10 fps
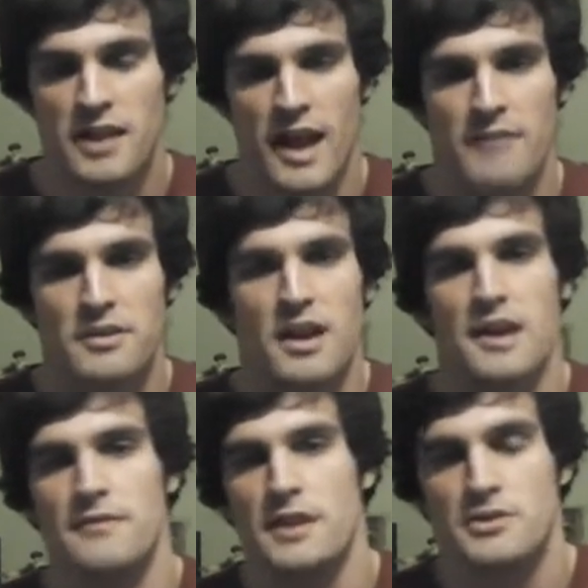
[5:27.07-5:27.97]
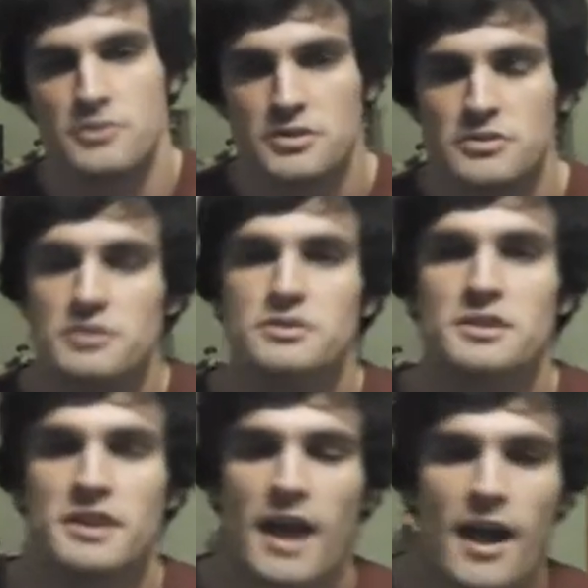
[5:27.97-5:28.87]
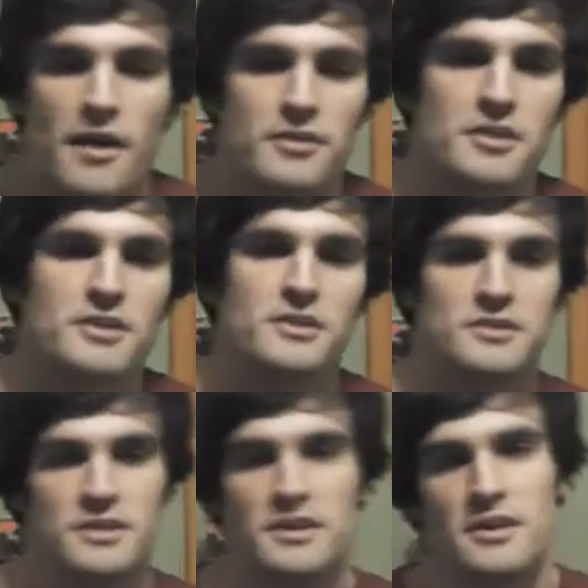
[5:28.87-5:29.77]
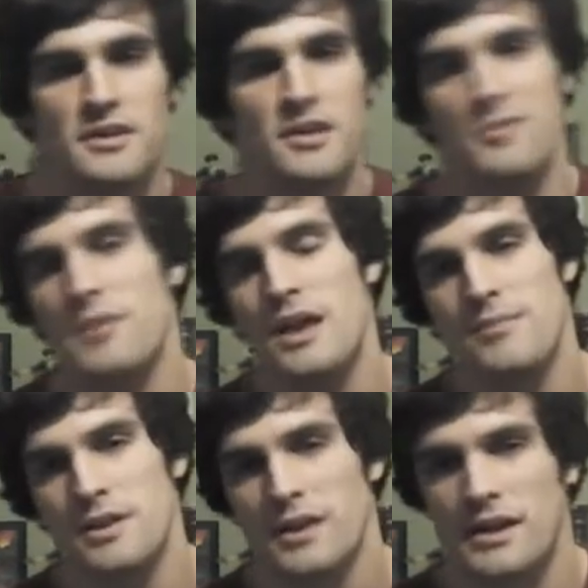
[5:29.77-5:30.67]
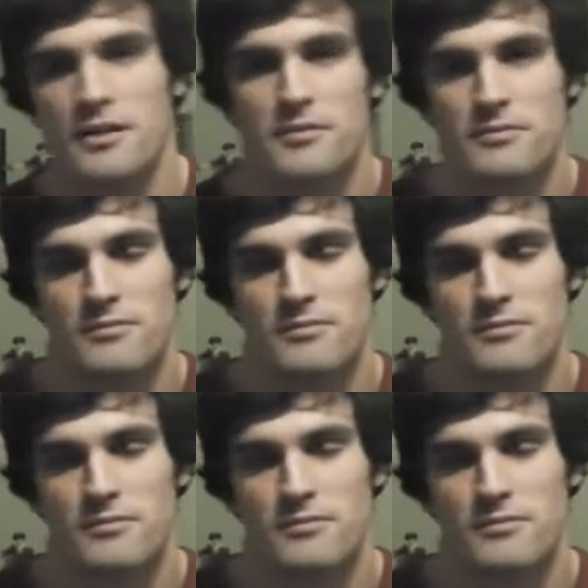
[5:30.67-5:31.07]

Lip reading: they have to kind of introduce you to the characters and, you know, maybe like a